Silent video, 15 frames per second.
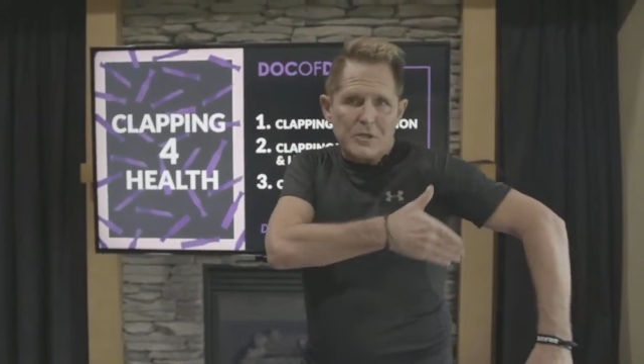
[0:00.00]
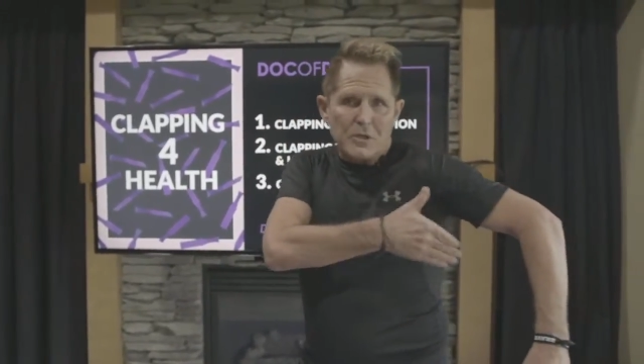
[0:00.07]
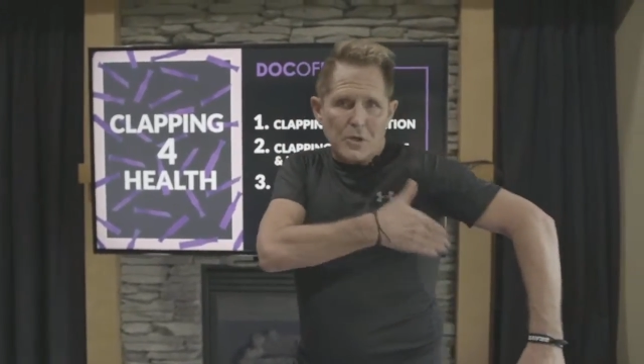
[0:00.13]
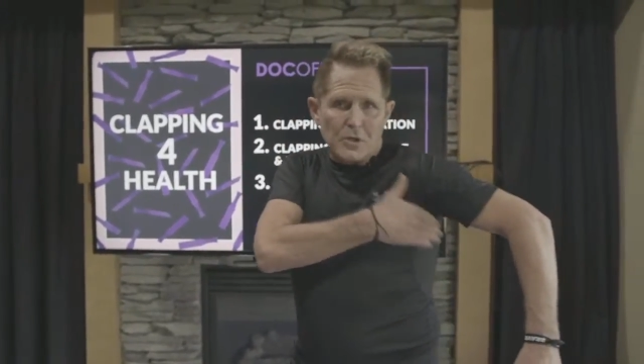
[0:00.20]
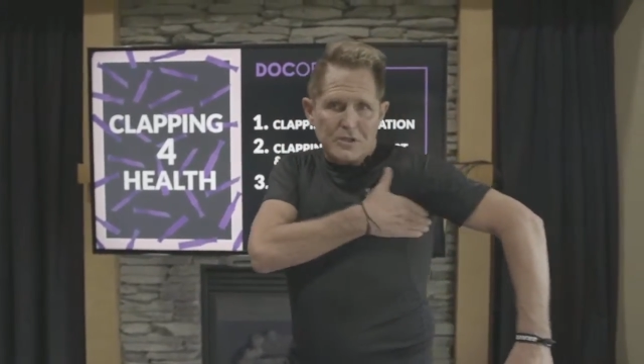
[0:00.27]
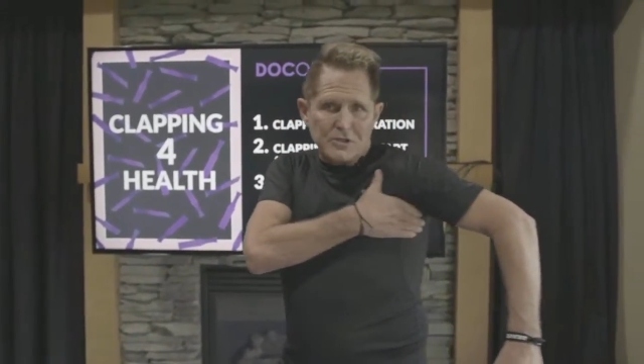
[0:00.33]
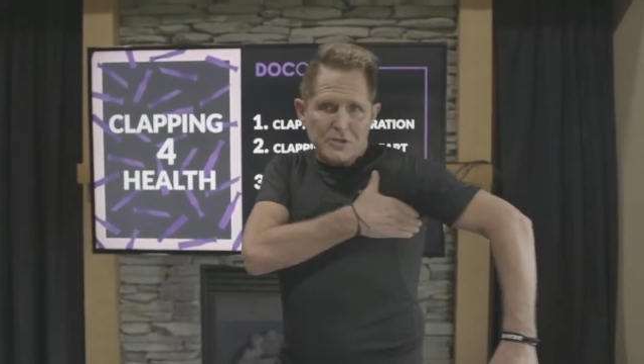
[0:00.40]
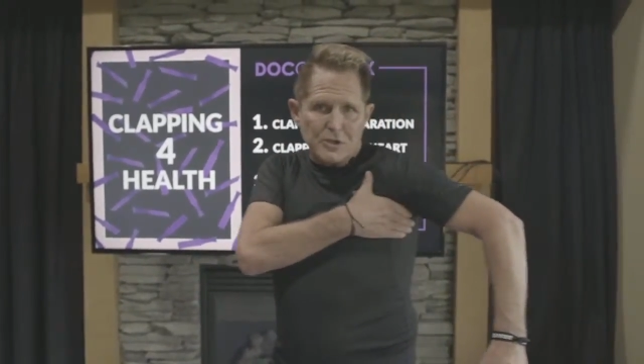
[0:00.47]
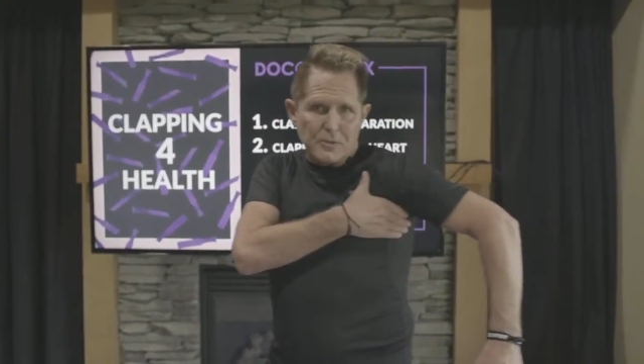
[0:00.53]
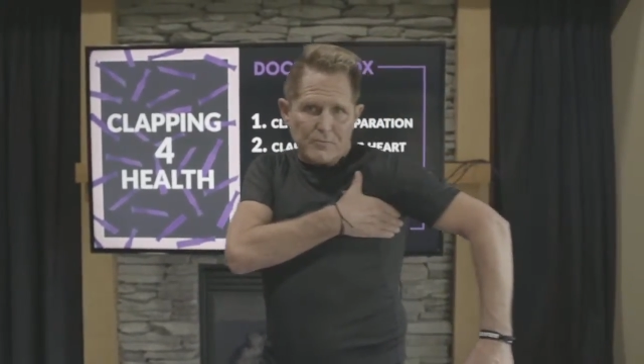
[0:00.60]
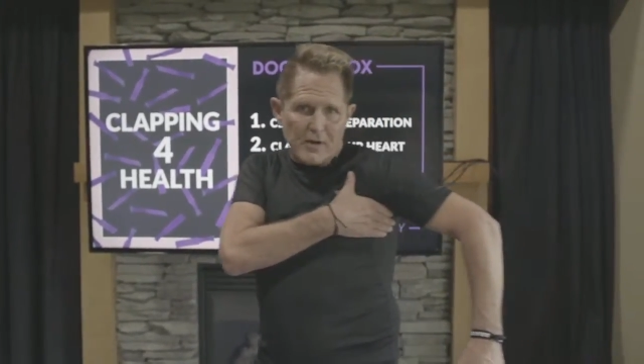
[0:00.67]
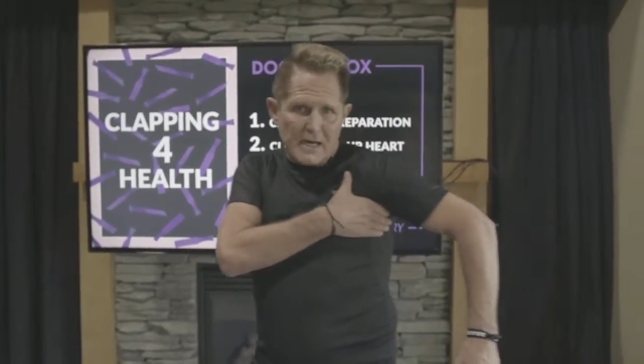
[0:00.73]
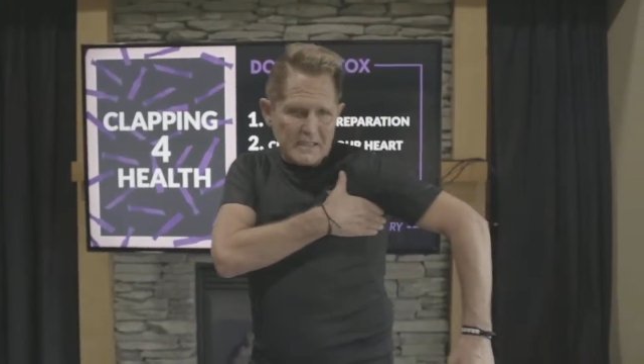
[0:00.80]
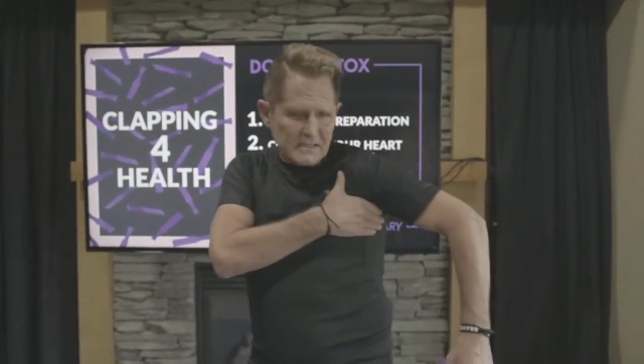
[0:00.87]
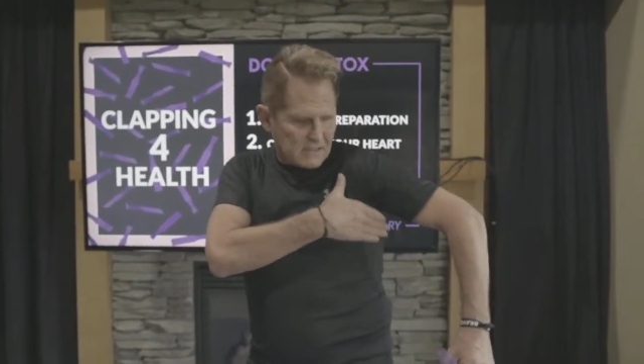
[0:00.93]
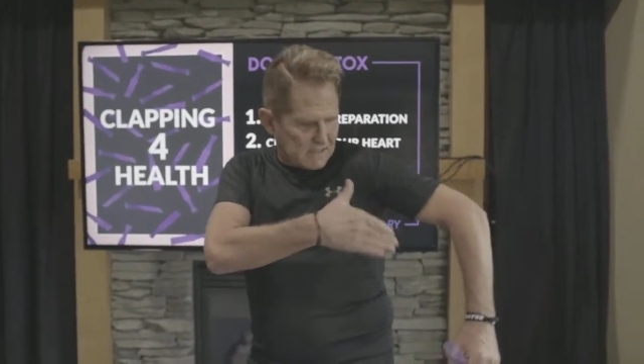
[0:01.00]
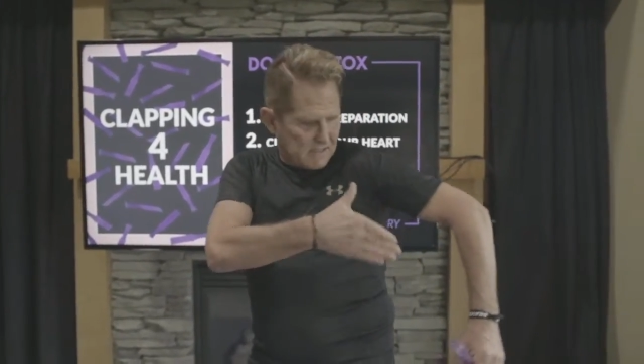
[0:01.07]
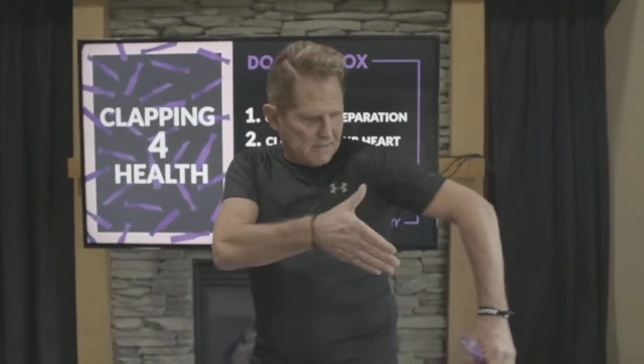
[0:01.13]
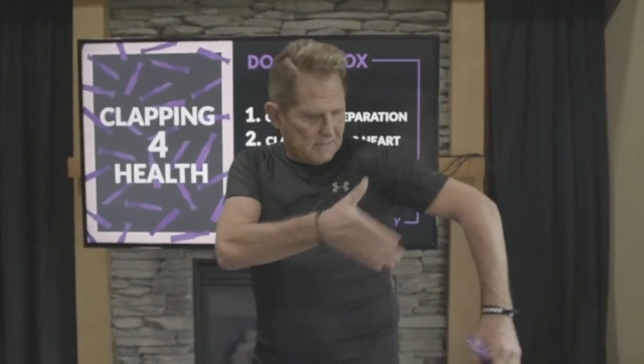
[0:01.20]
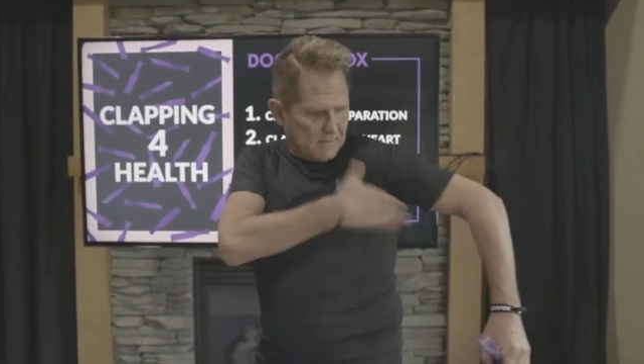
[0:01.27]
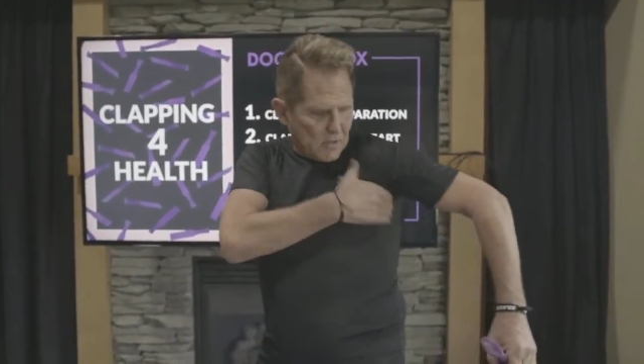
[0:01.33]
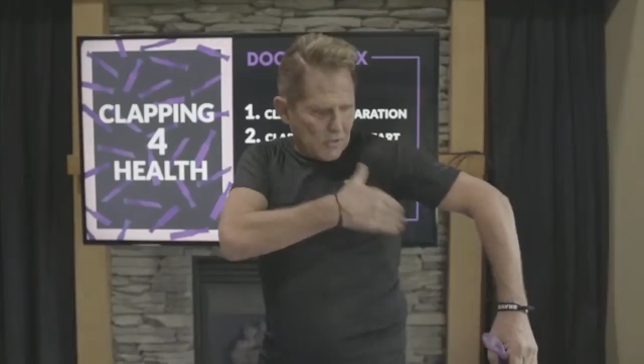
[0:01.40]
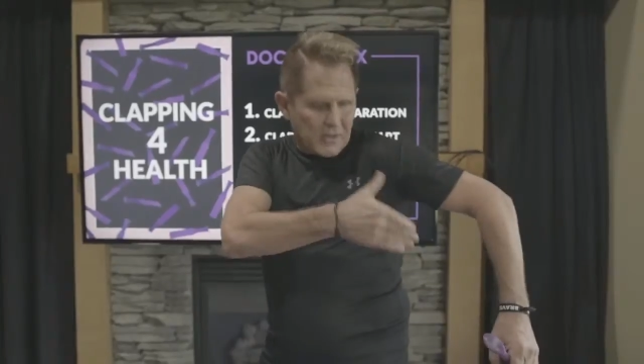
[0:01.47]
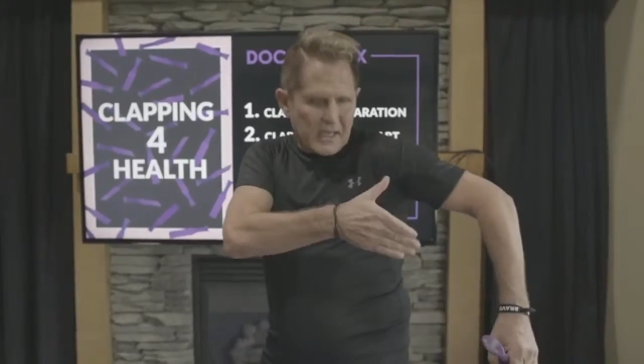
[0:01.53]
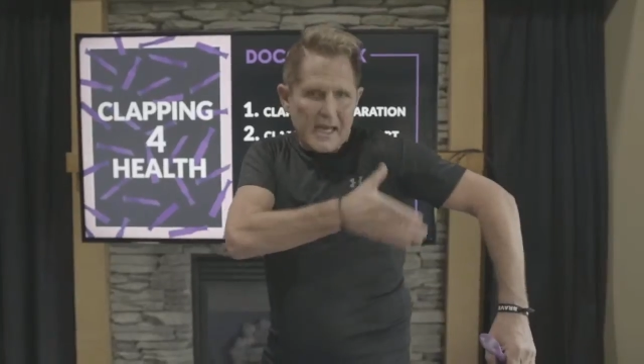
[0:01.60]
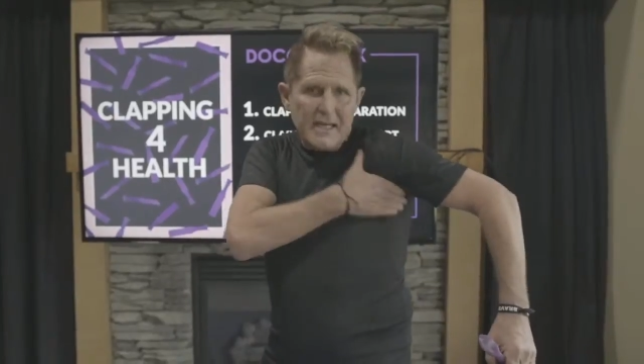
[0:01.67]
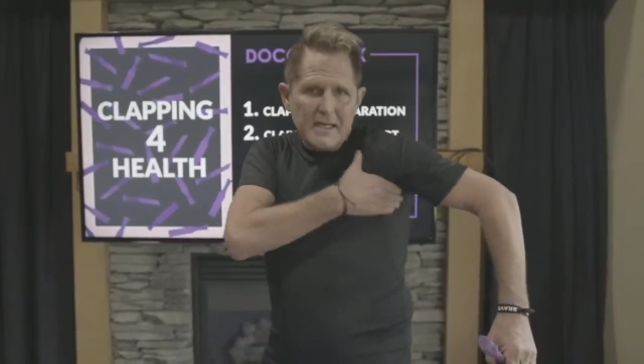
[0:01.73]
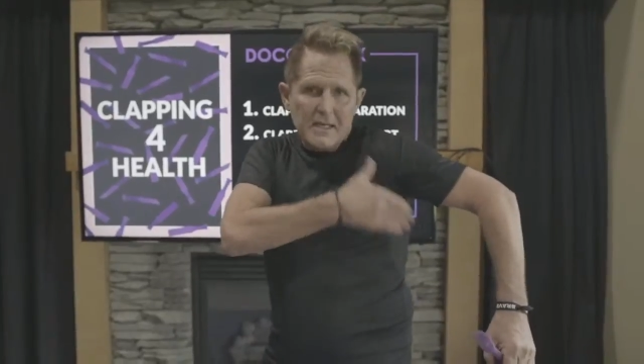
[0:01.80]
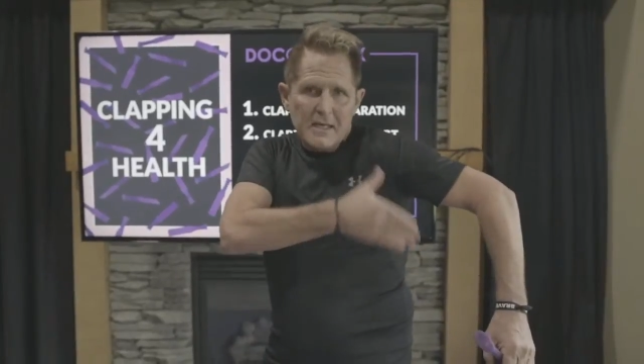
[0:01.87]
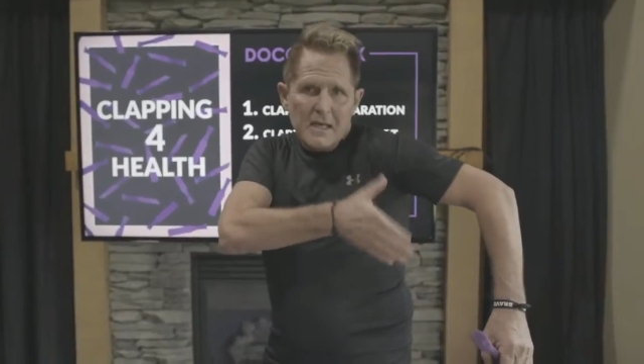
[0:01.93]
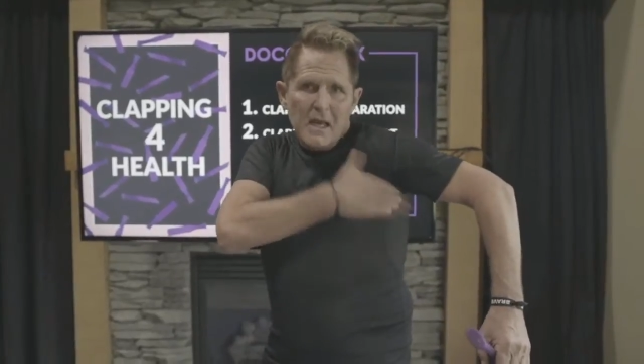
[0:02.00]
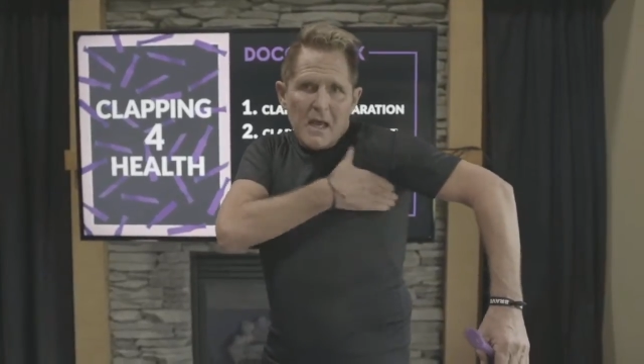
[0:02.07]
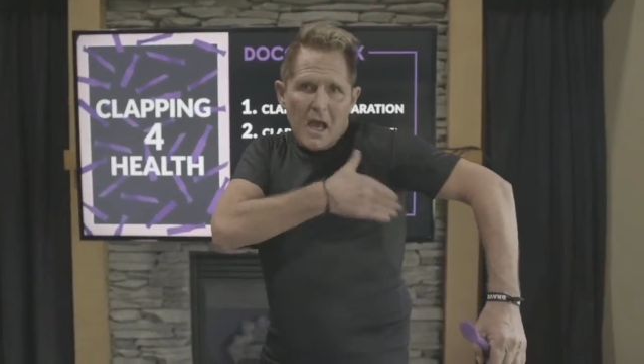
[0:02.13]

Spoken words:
when you go to do your breasts, okay,